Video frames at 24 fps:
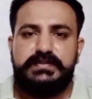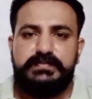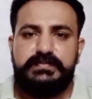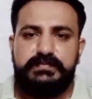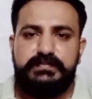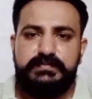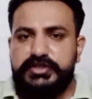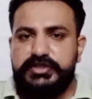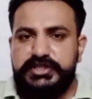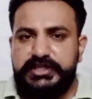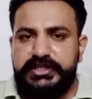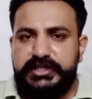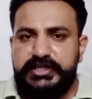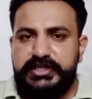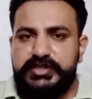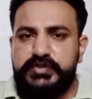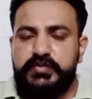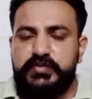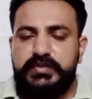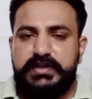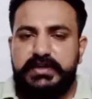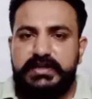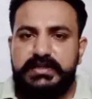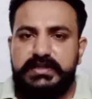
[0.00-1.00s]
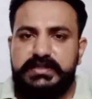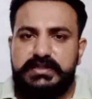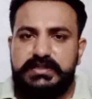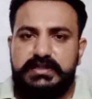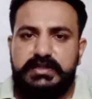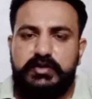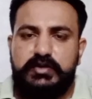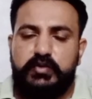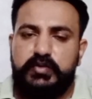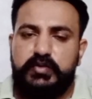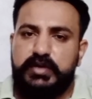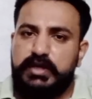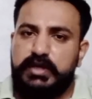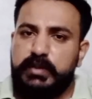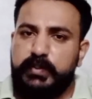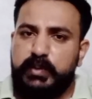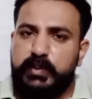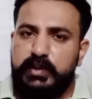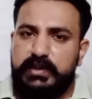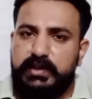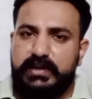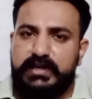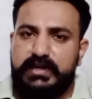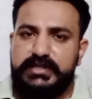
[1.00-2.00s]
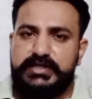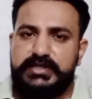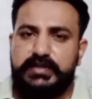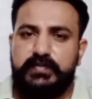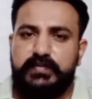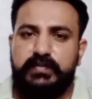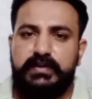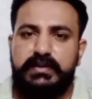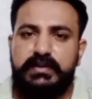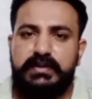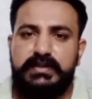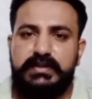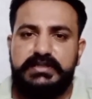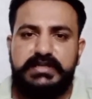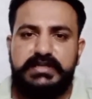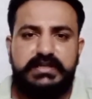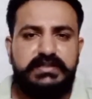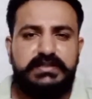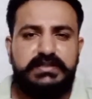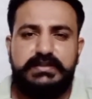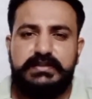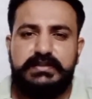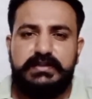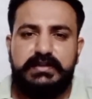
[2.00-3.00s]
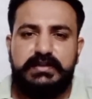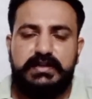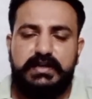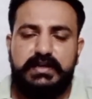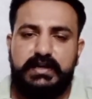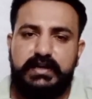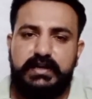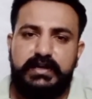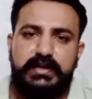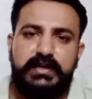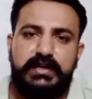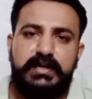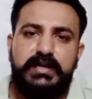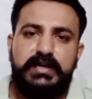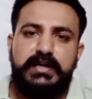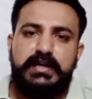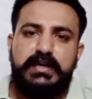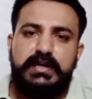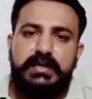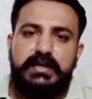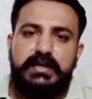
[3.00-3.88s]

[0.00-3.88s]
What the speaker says: For GT students, talking about task 1, the chances are high